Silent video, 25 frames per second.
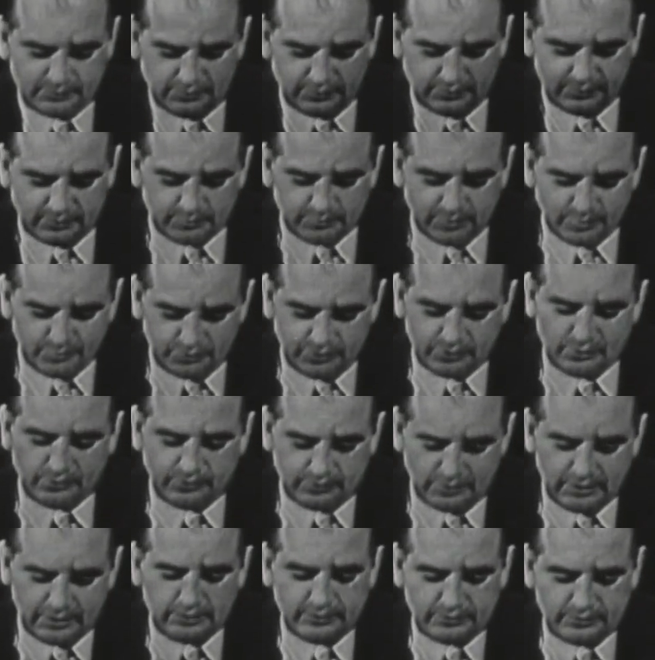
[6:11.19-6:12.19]
I think maybe
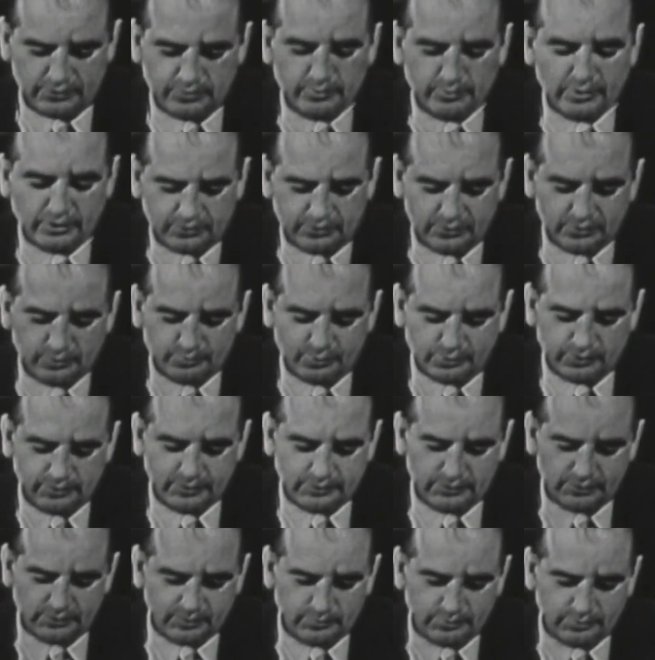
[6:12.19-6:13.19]
you're right that you make a good
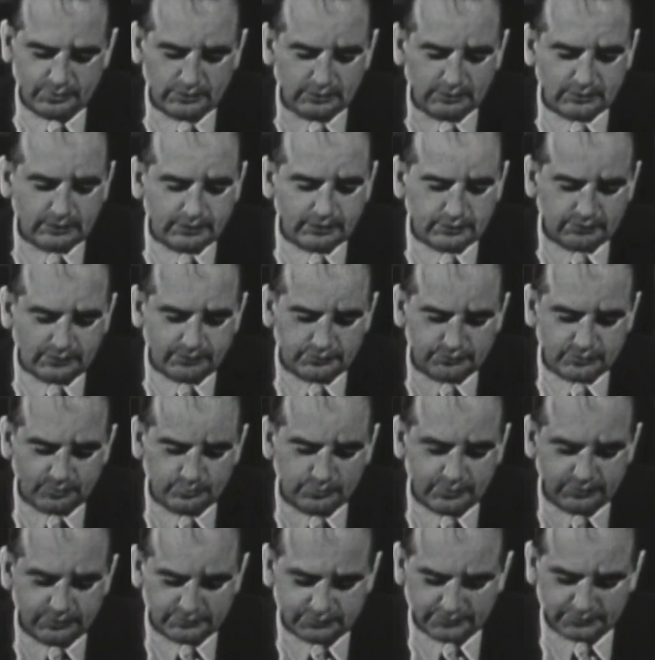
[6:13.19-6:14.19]
point there, Bill, that they
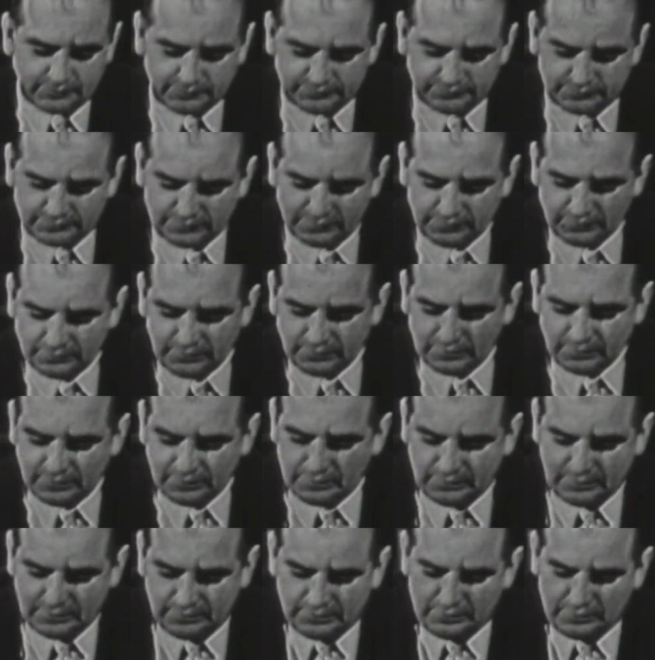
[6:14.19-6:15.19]
should be discussed.
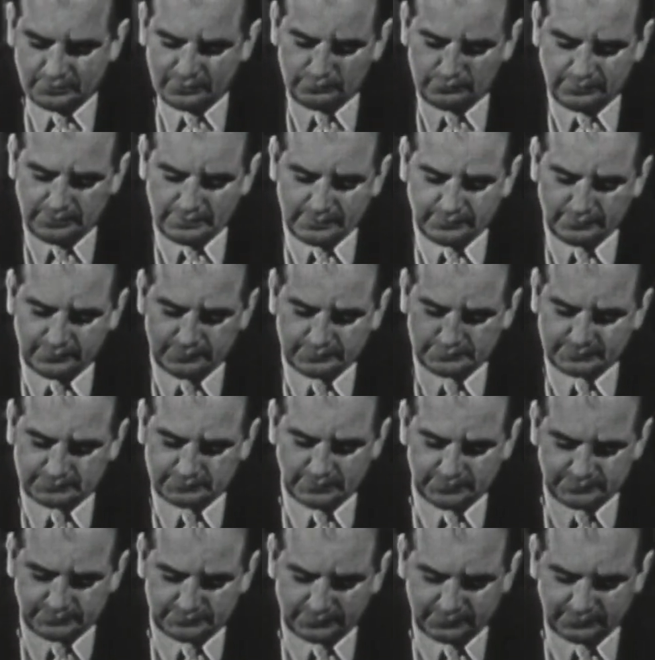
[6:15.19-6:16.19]
Rather than
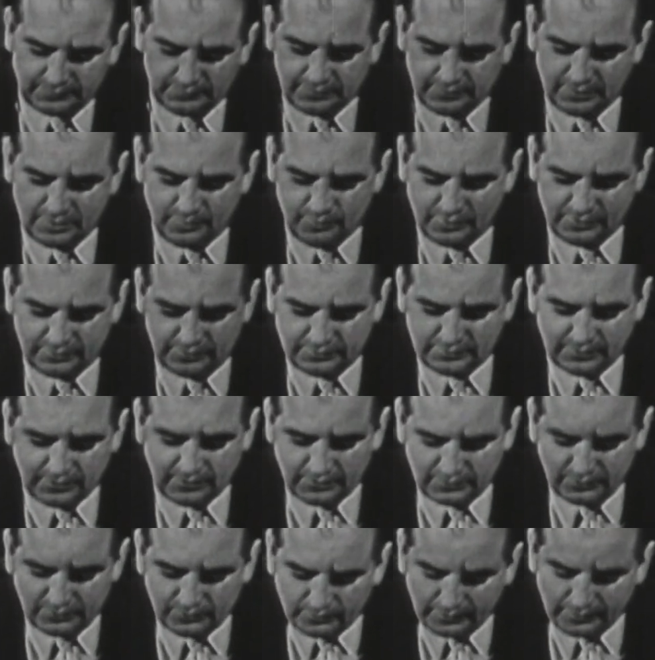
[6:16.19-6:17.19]
discussing them and
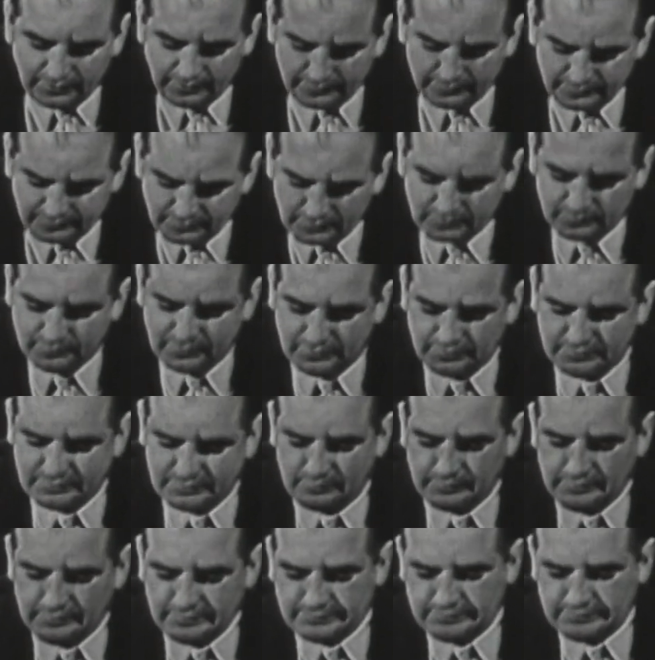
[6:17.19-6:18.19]
telling you what I think about
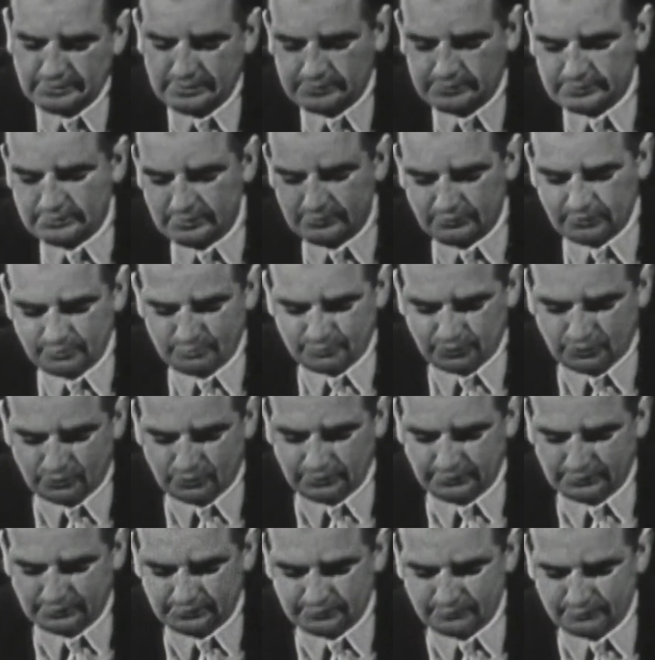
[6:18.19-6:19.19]
them, let's take the
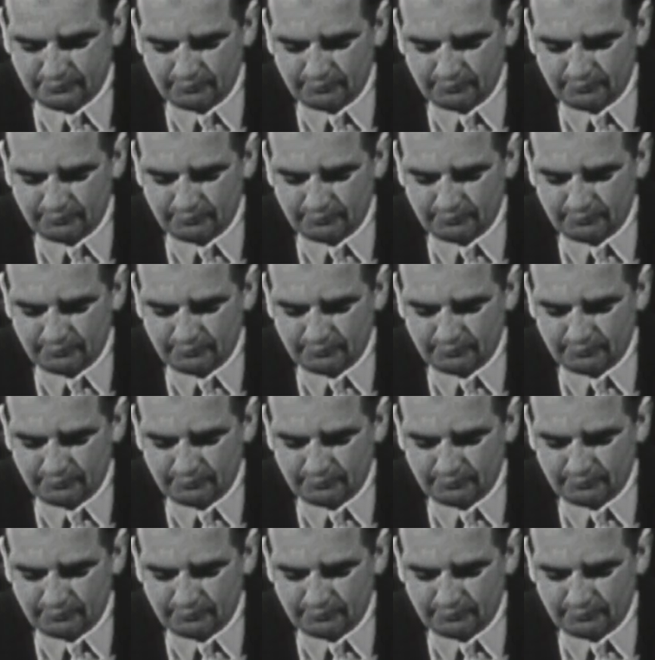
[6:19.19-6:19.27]
report.